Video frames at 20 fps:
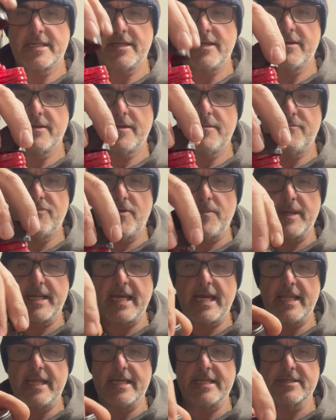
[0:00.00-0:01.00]
You can probably
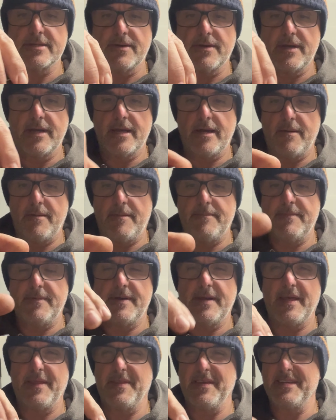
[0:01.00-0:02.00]
get these on, I mean,
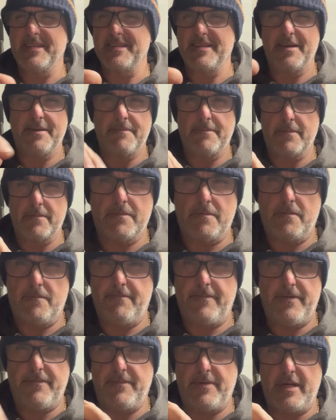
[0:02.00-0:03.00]
that this like
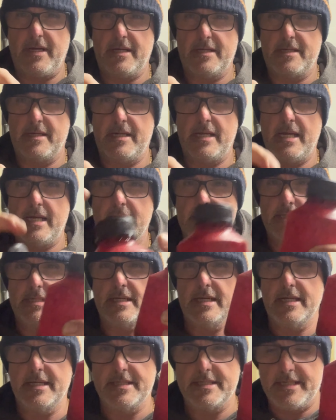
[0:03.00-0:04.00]
15 years and
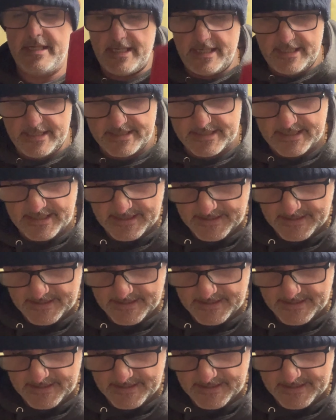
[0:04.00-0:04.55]
years and years.